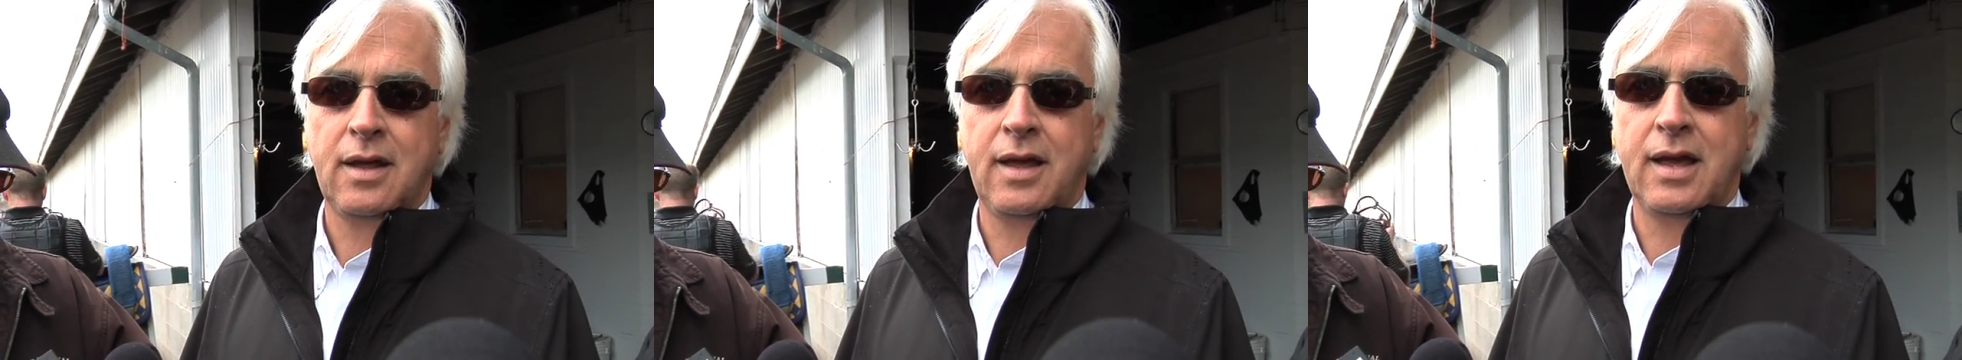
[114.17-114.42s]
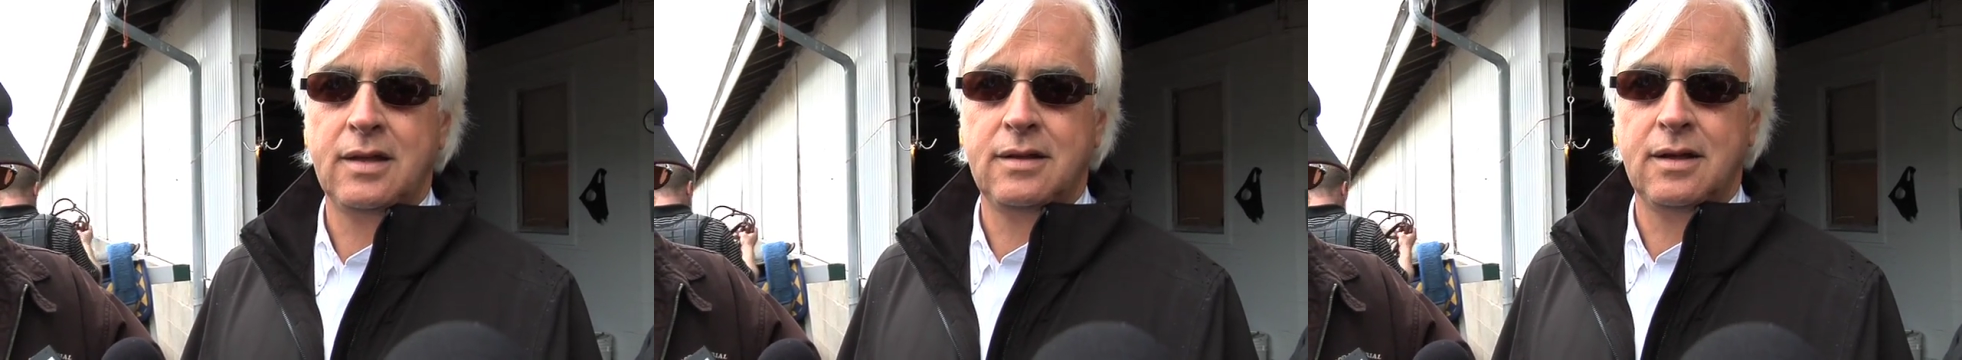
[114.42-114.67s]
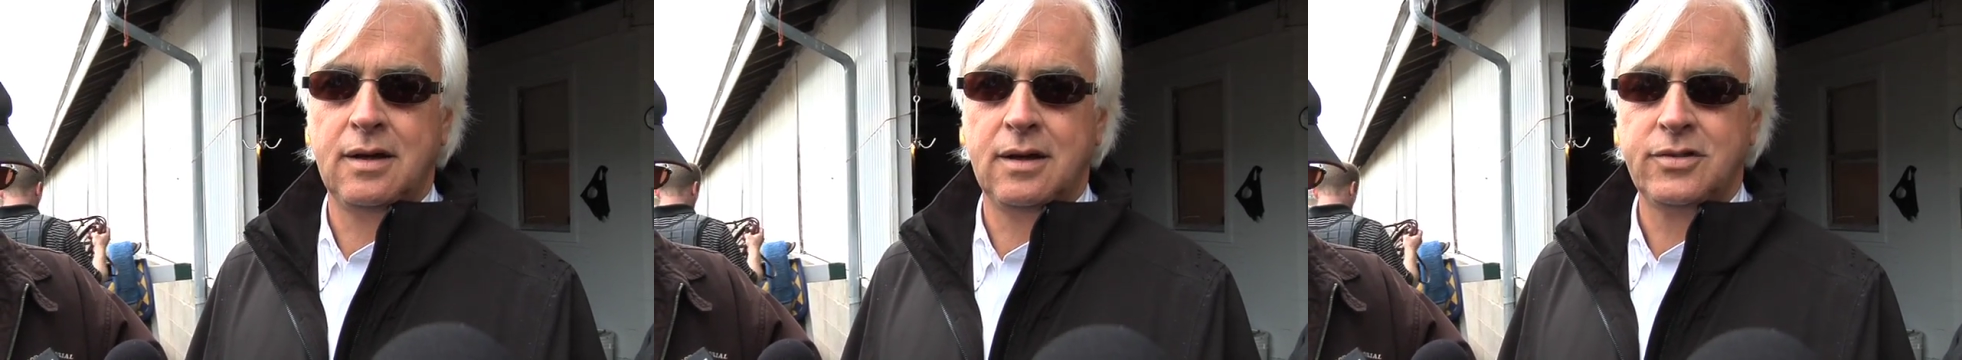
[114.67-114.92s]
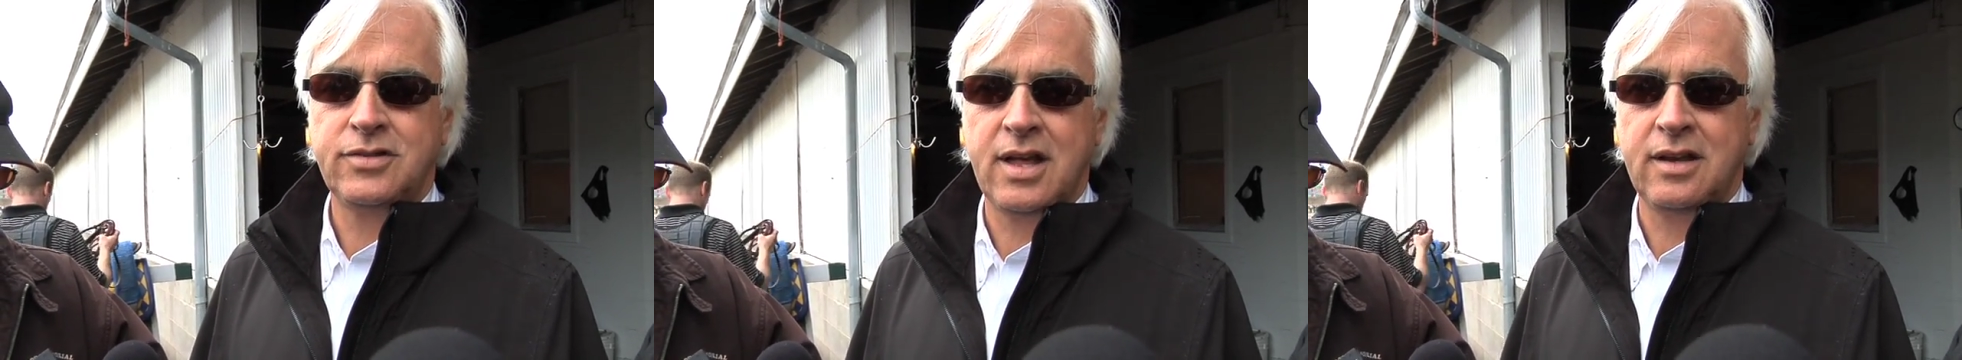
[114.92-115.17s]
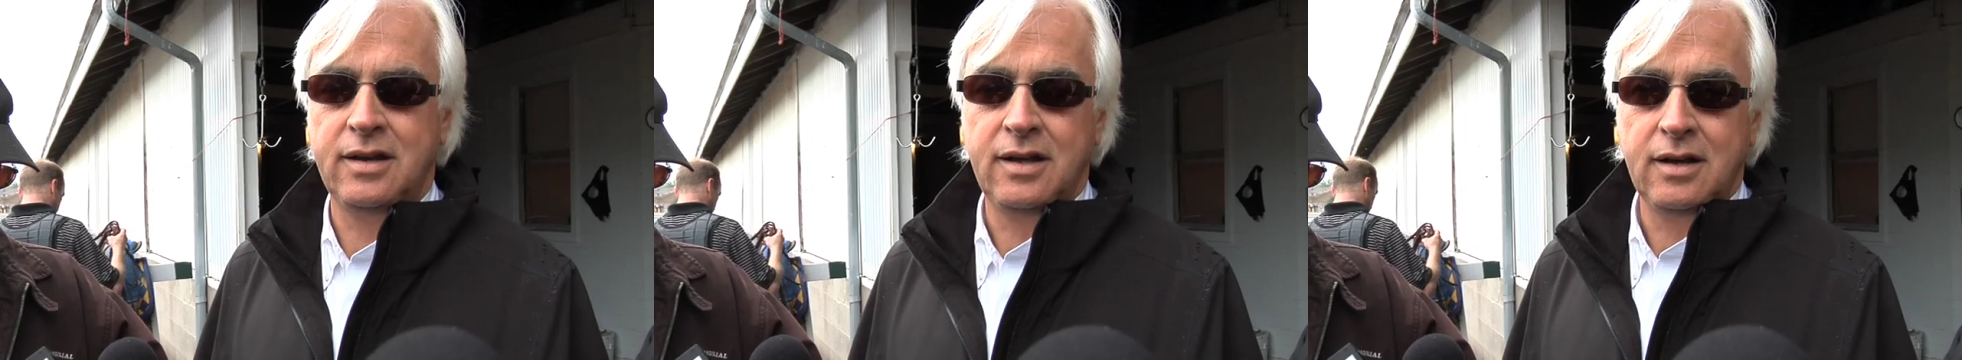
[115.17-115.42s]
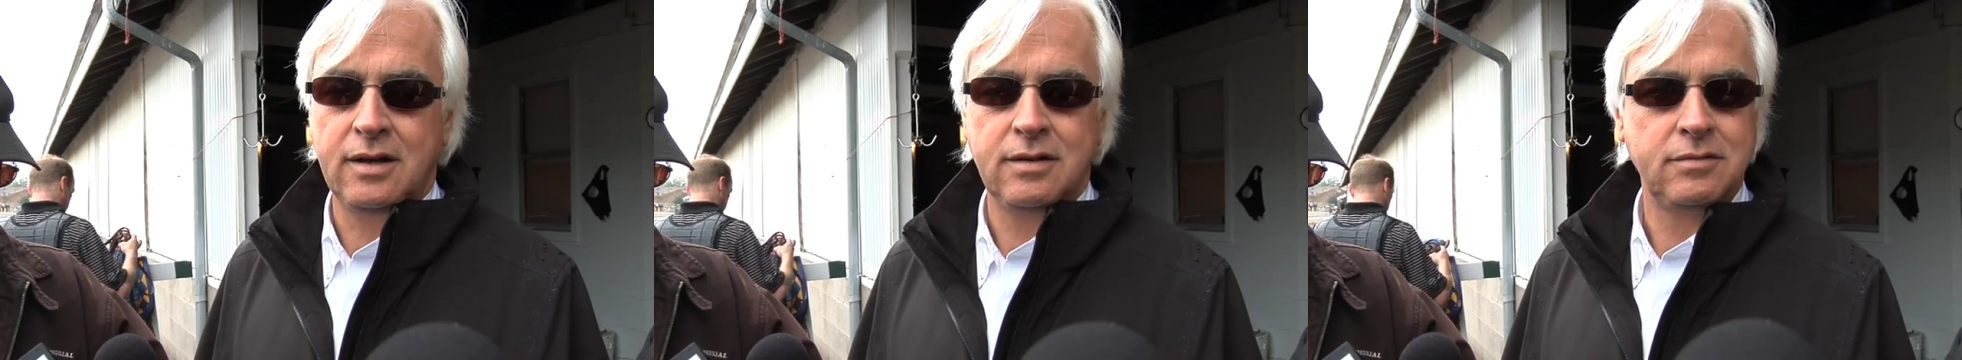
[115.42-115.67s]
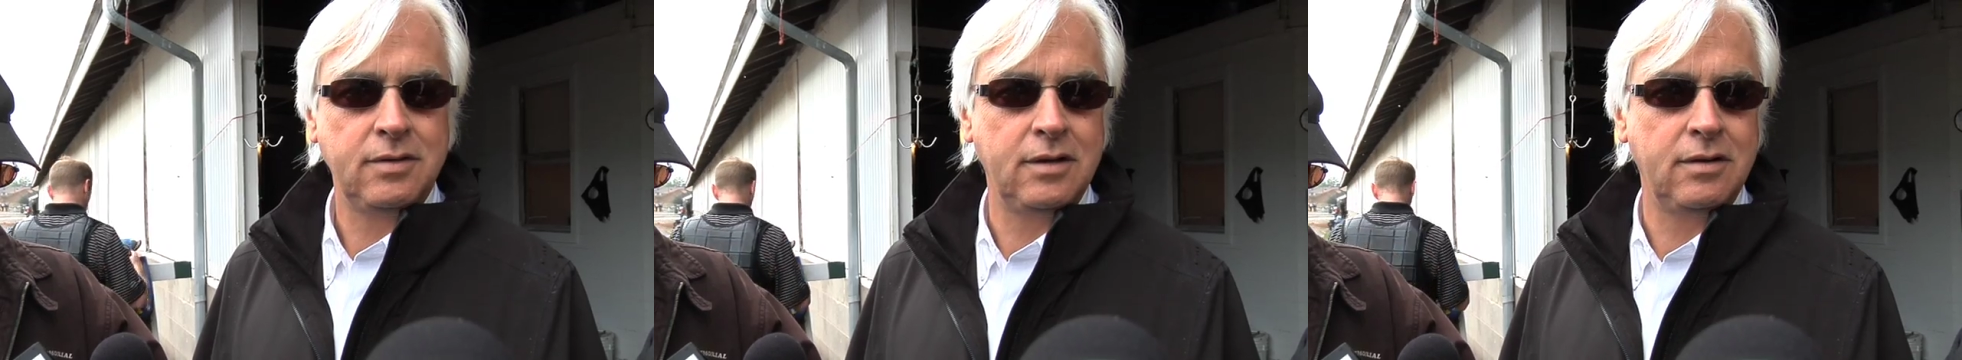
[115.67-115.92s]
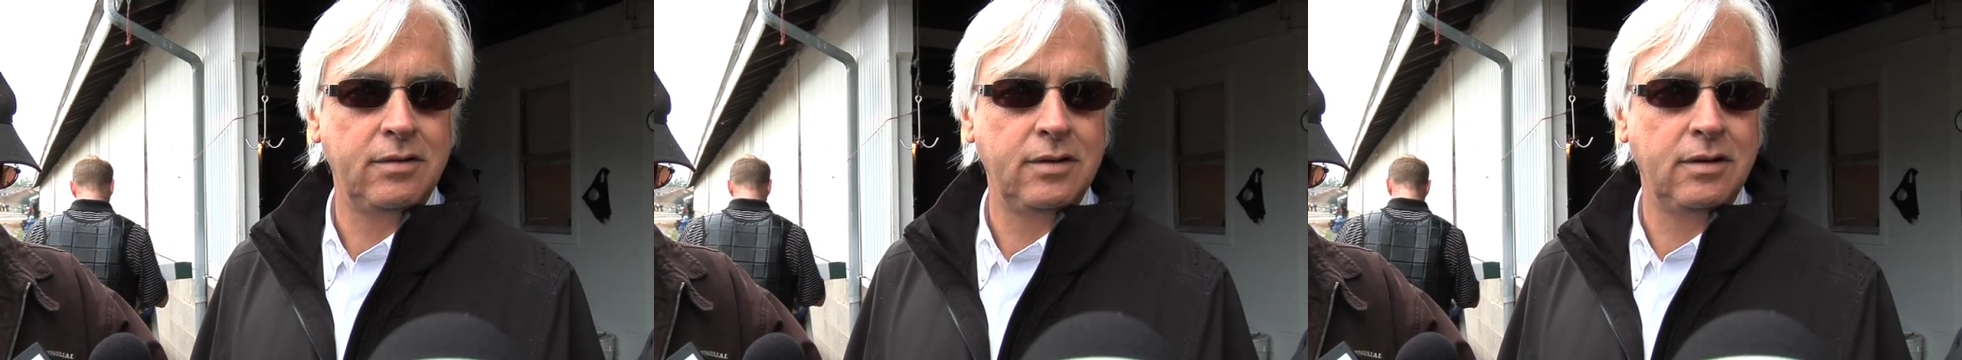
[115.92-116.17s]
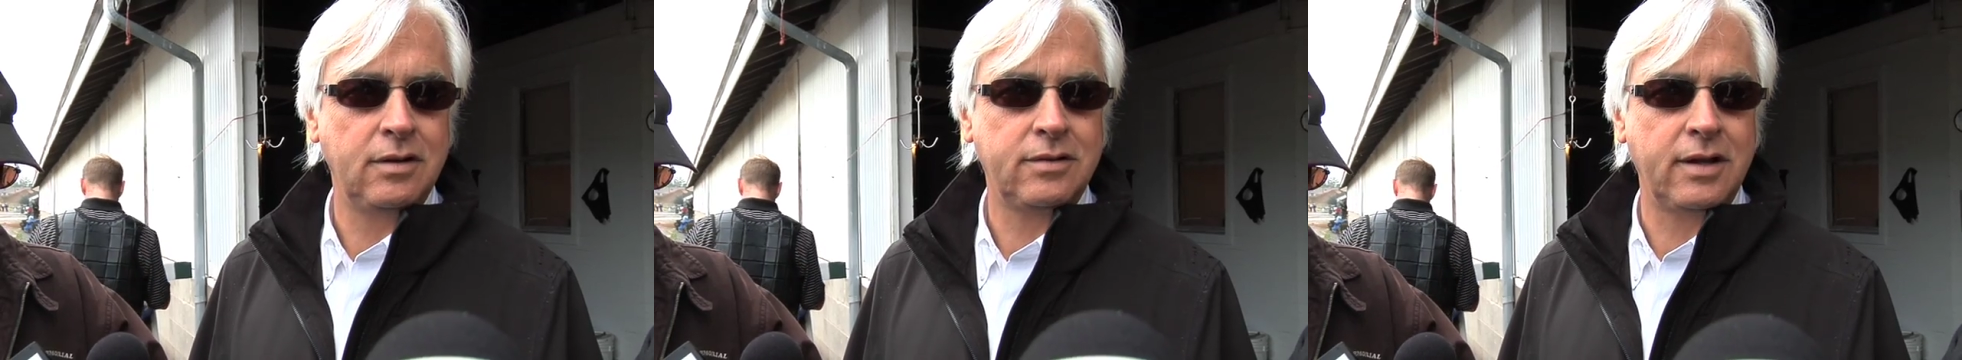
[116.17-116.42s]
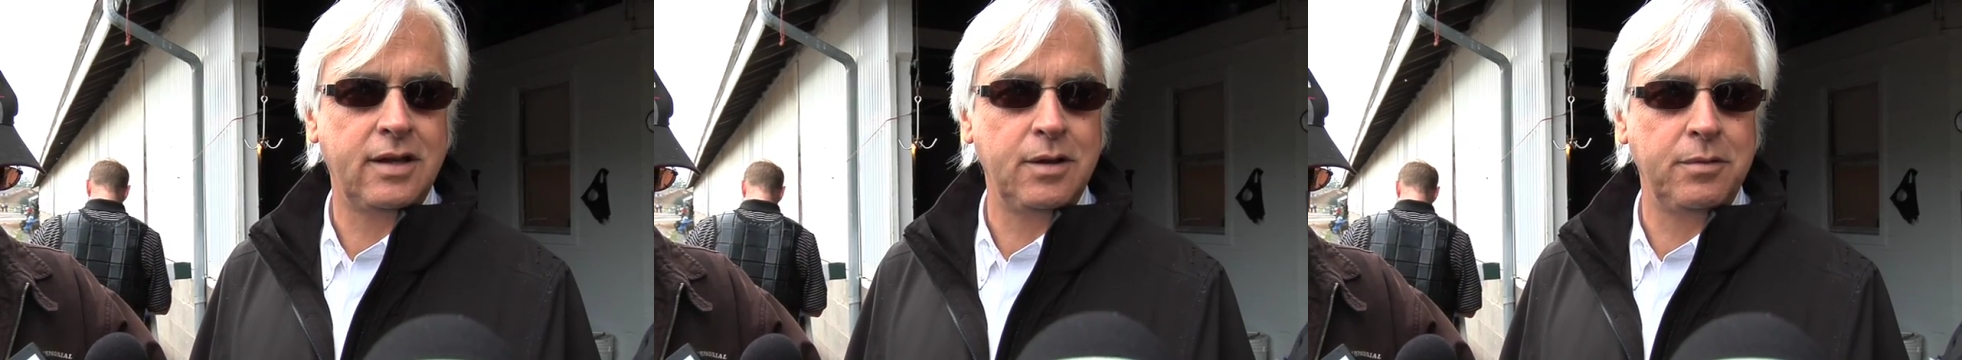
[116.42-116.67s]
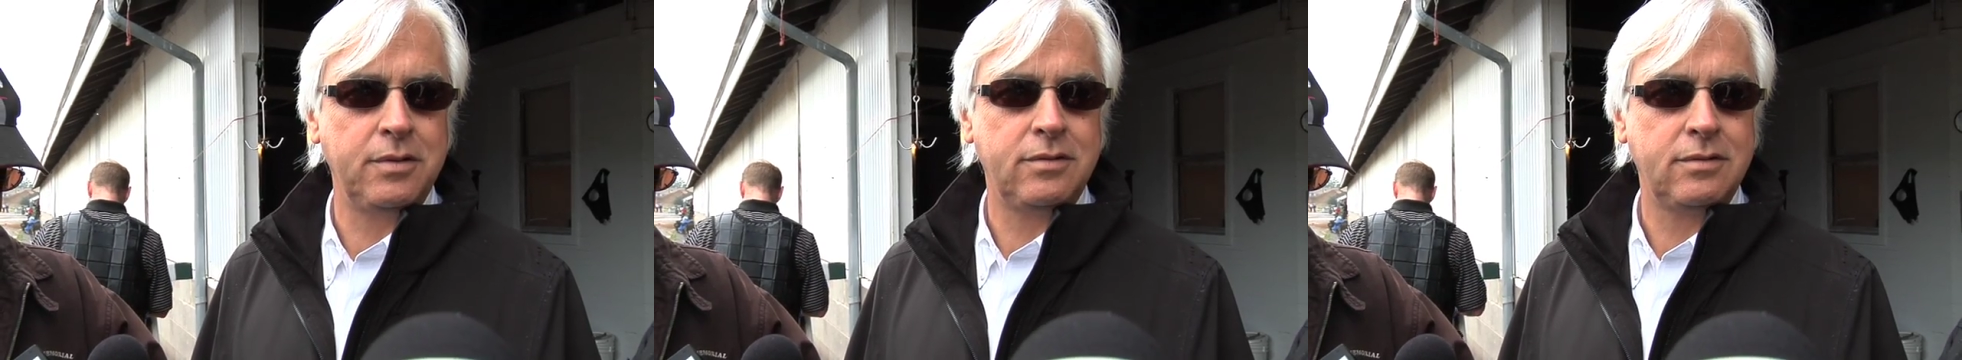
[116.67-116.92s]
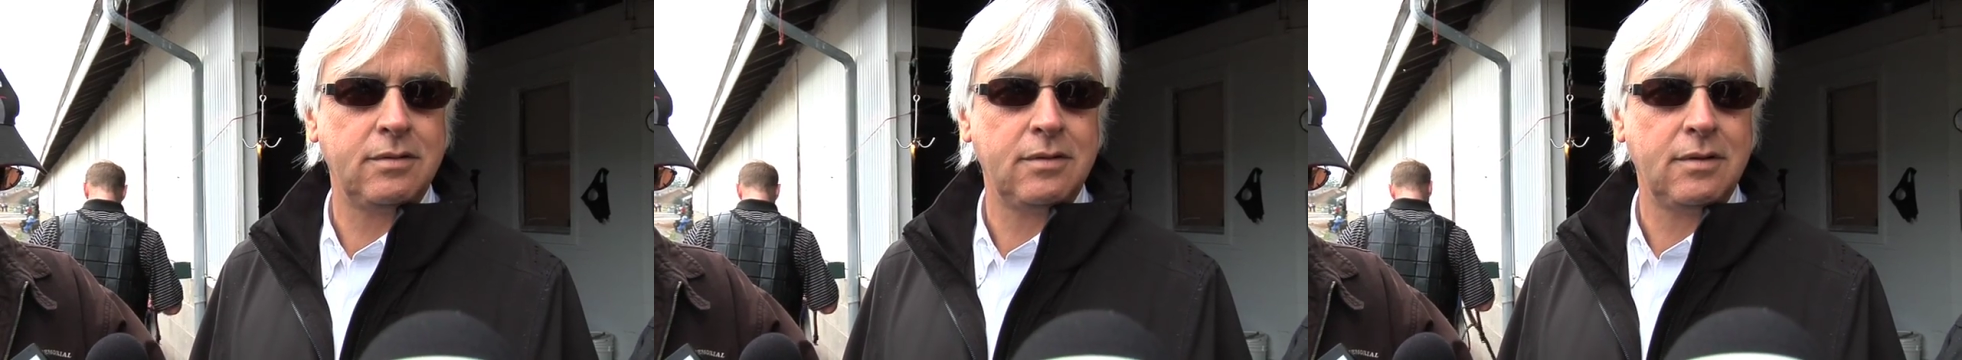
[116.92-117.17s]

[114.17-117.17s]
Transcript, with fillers: at uh, Santa Anita, you know, he looked like he was